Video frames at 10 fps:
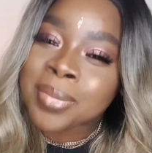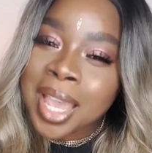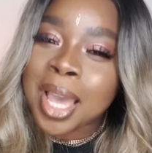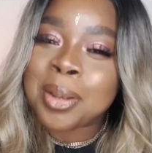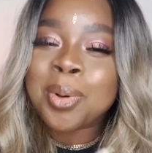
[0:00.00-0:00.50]

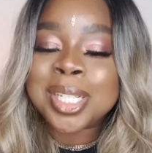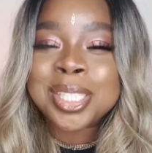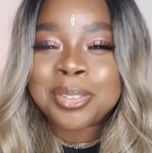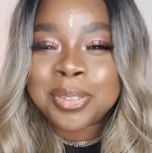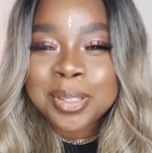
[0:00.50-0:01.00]
and watch
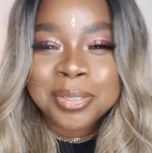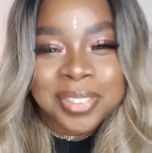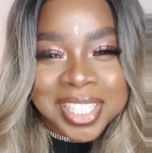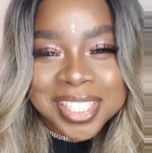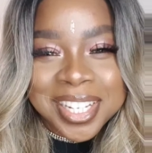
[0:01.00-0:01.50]
the full
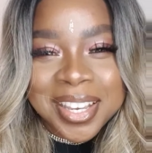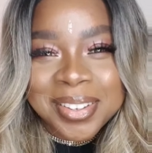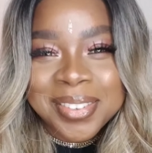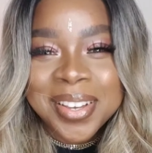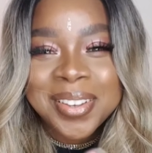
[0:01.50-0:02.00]

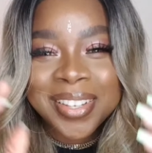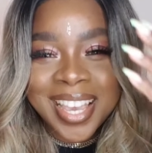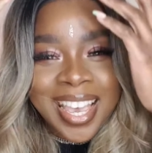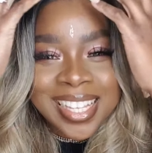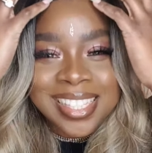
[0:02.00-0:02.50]
video,
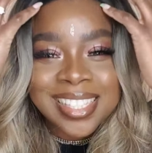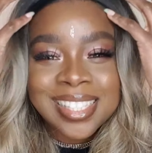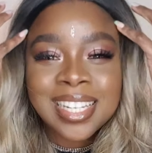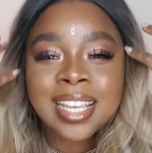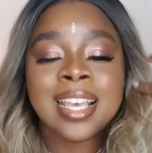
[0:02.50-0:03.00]
okay, to
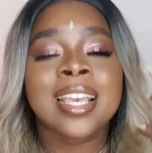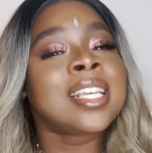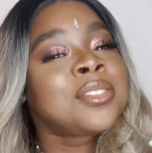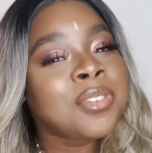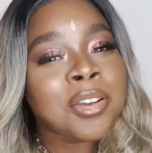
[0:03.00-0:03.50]
see.
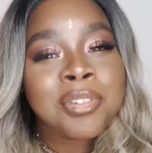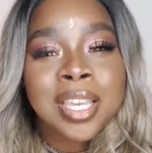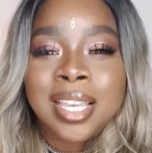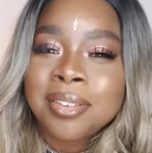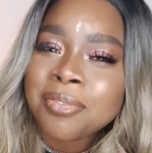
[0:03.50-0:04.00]
It's
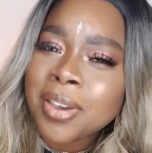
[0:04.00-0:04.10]
very